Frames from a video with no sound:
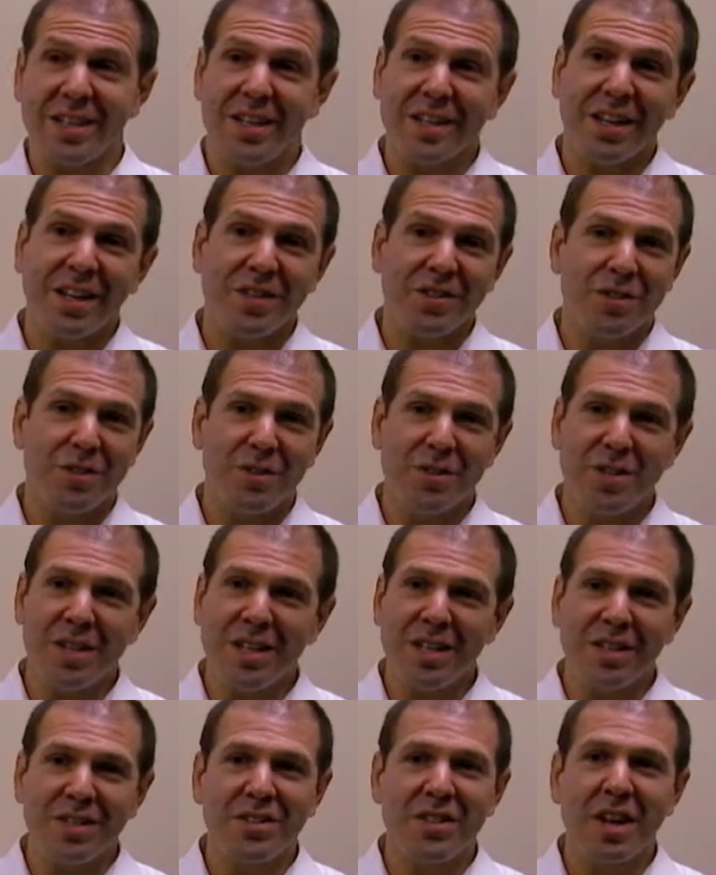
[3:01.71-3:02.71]
and adults whose
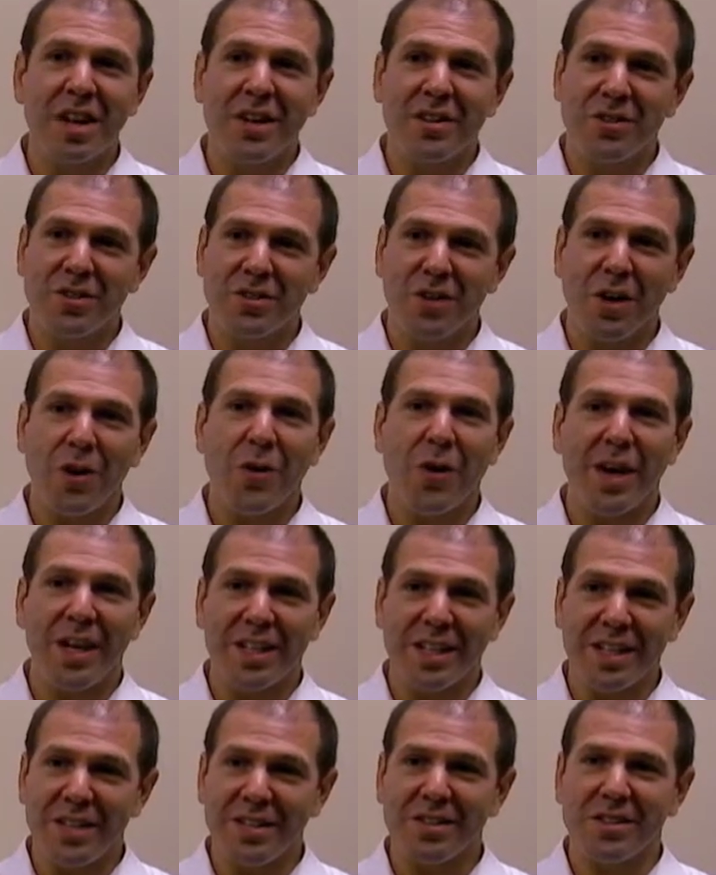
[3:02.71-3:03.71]
needs so
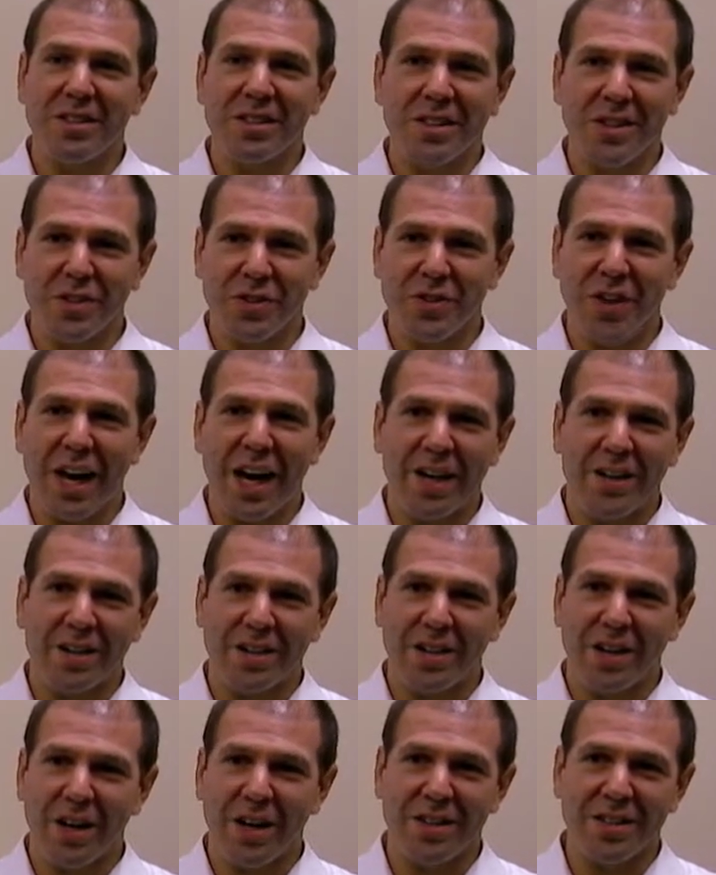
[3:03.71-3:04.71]
uneasily
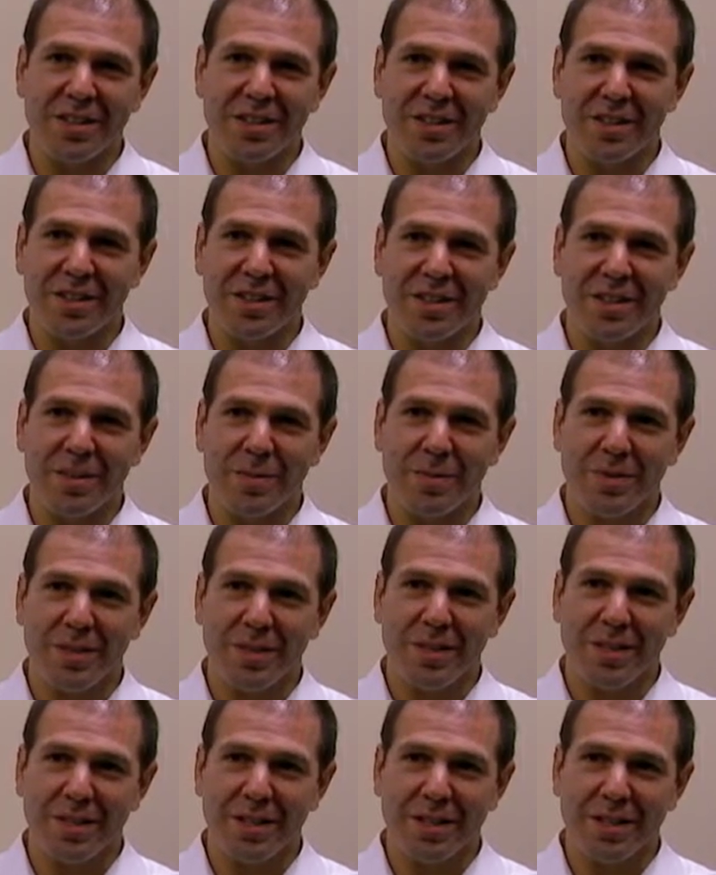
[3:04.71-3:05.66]
straddle all these systems.